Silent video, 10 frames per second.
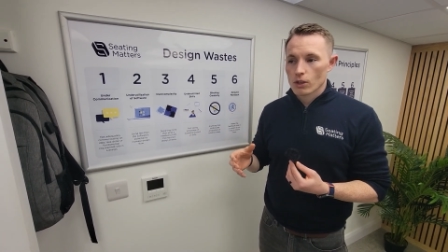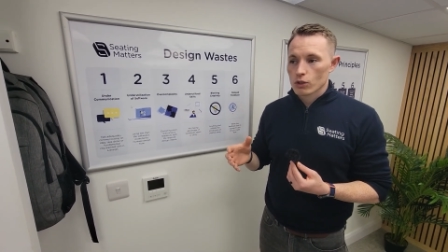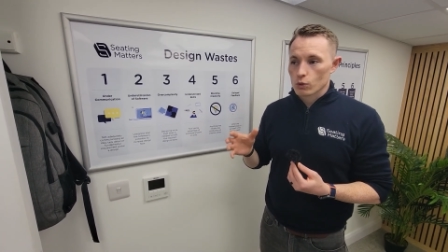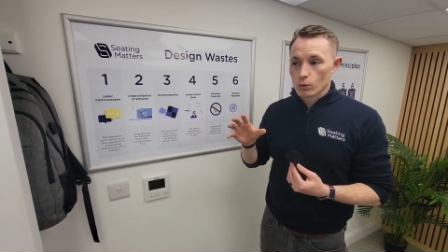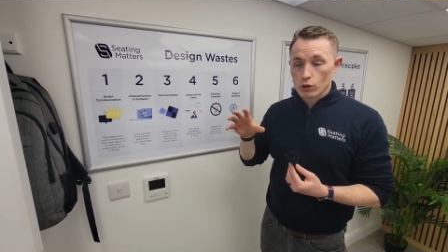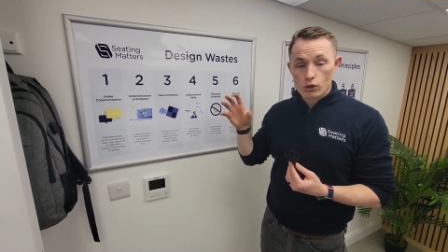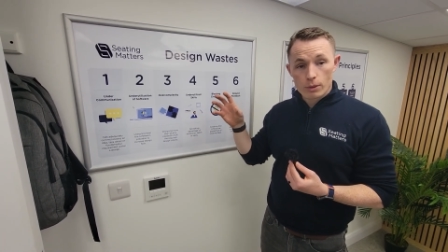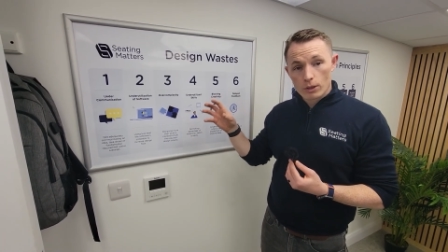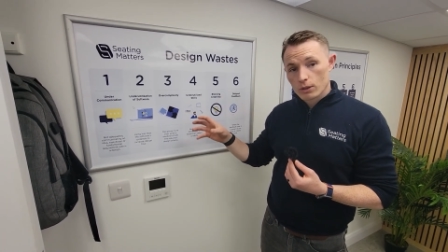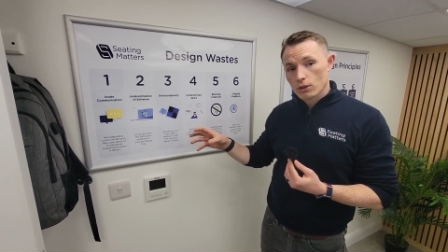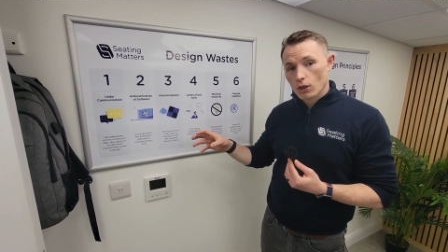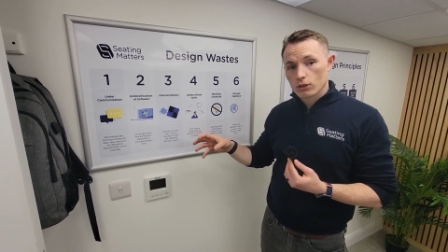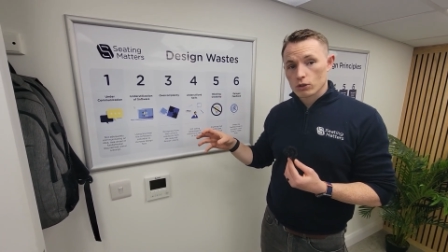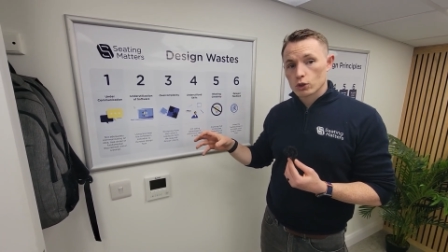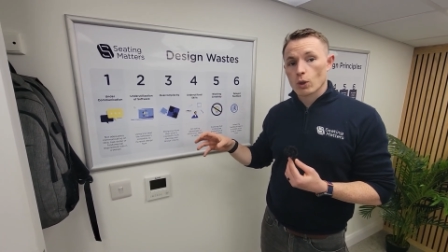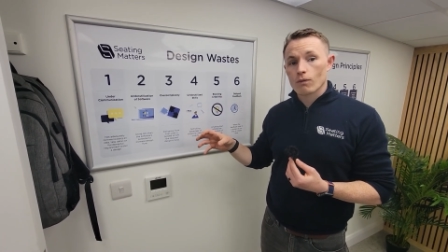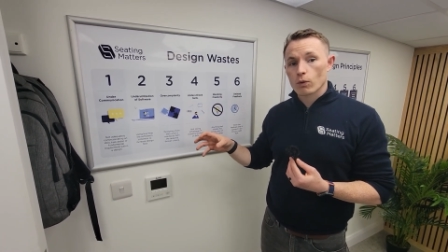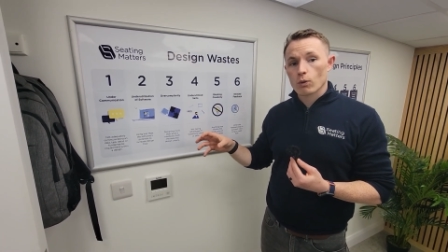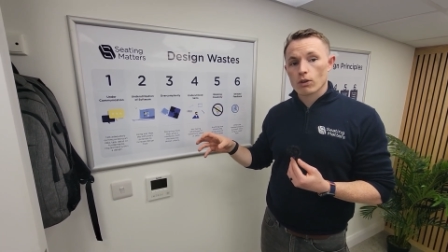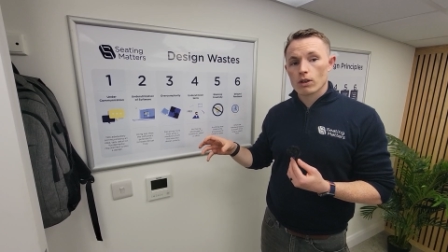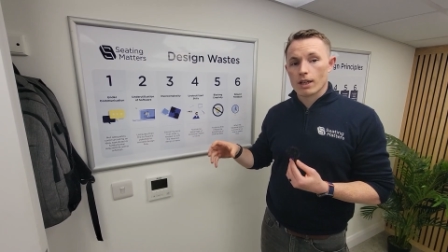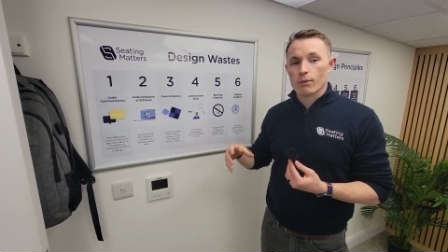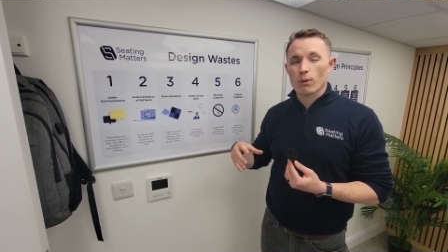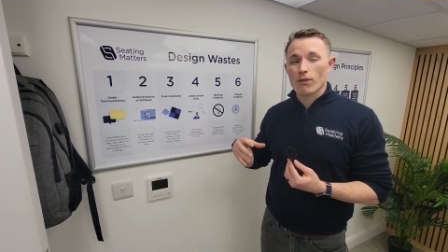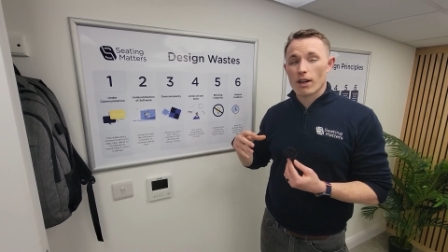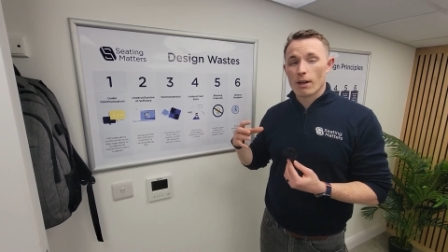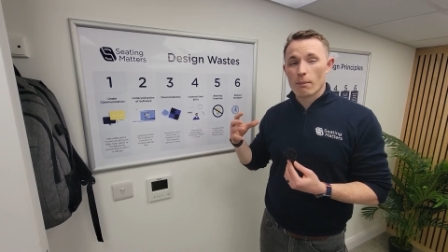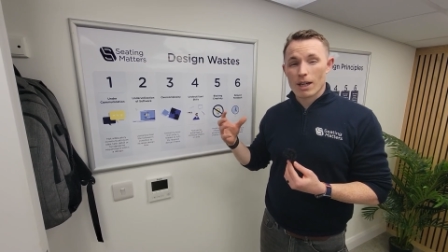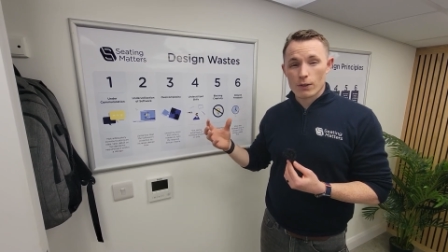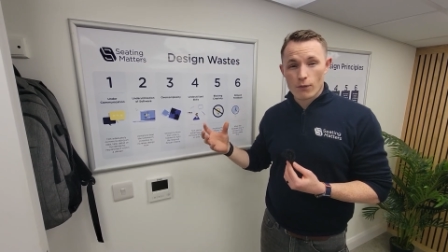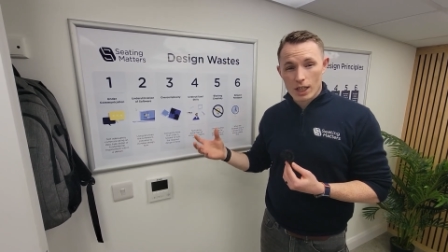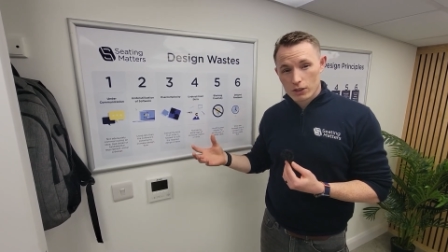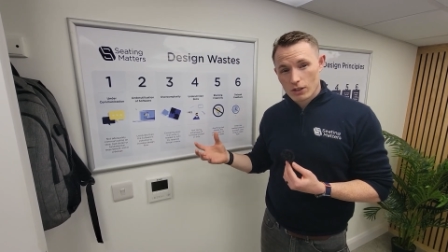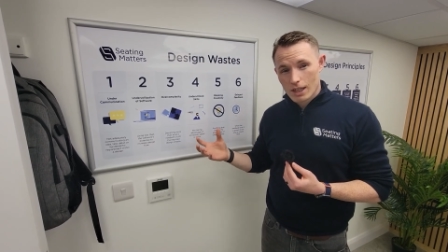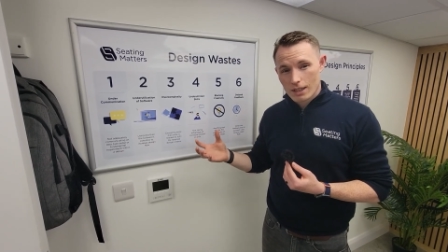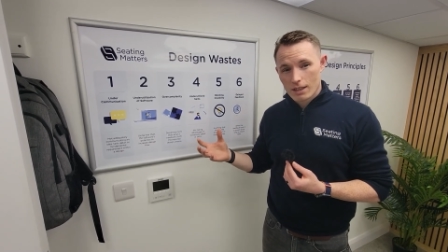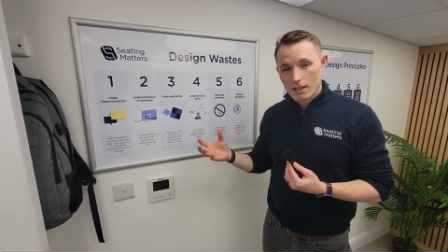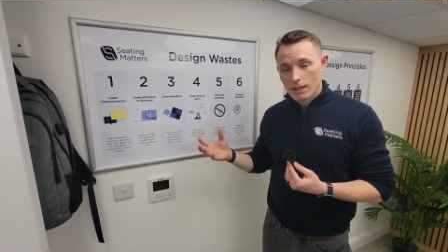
So we used to be down in the shop floor and we were very manufacturing led